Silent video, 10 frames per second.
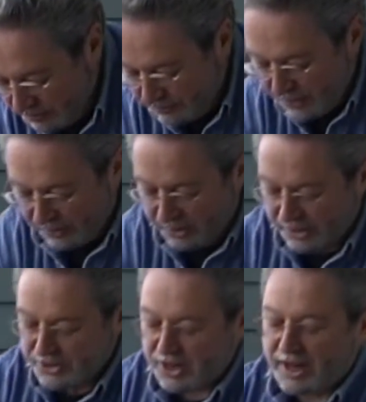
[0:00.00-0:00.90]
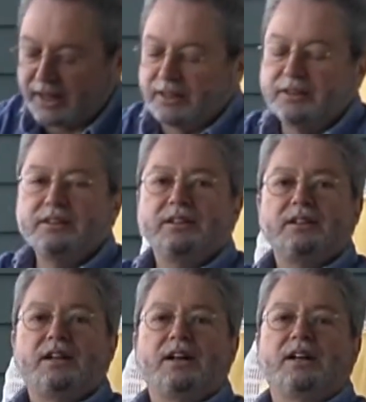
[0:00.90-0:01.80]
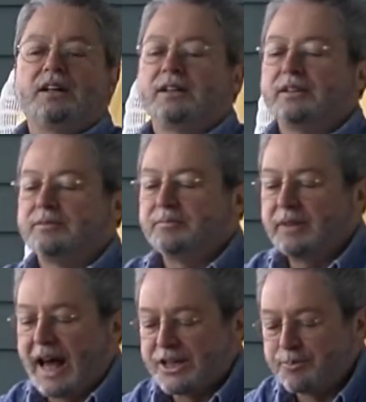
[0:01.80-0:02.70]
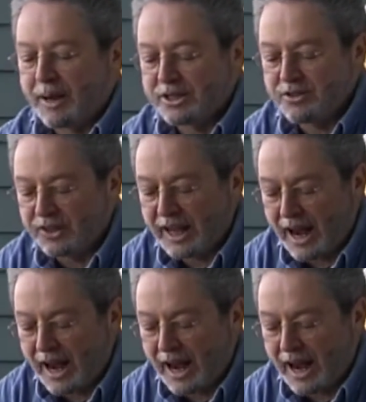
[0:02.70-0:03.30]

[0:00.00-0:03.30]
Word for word: very exciting uh, aspects of the